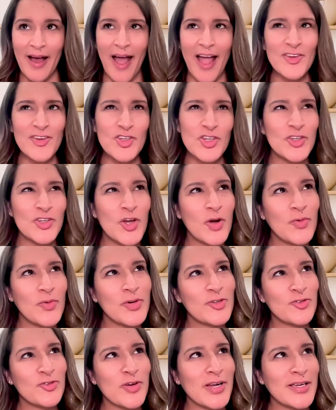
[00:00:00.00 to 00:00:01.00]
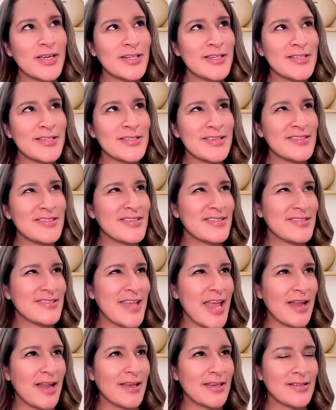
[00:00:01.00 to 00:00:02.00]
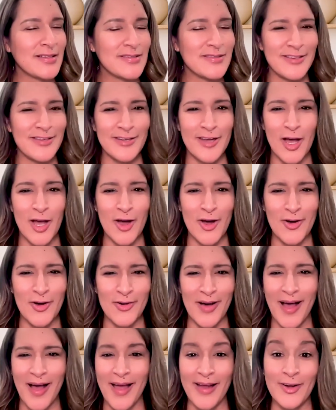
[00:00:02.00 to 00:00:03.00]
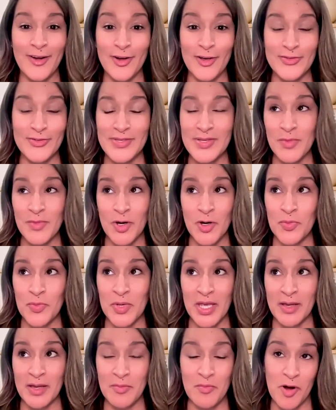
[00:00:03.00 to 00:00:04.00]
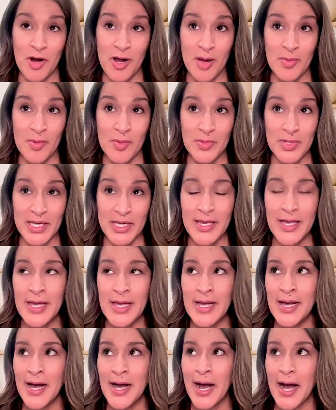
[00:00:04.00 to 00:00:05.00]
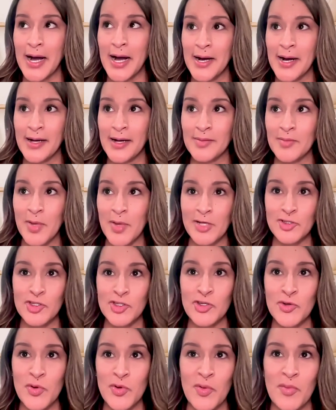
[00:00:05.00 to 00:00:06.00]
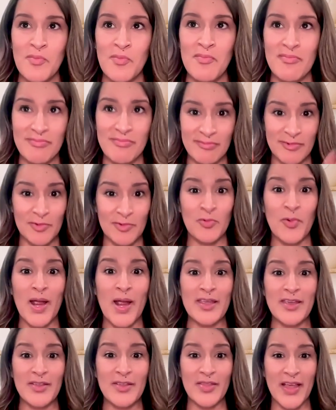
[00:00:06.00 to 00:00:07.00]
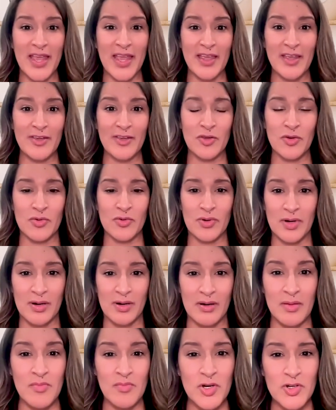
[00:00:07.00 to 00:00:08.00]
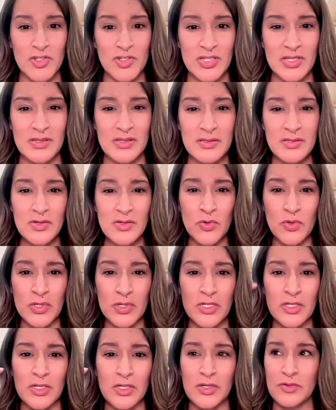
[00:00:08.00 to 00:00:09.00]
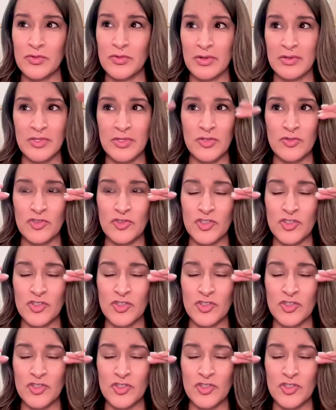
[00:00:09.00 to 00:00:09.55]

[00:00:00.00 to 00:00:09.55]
I should know what drug it is. Is it Xanax? No, I don't know. Some opiate, probably, to regulate your emotions or to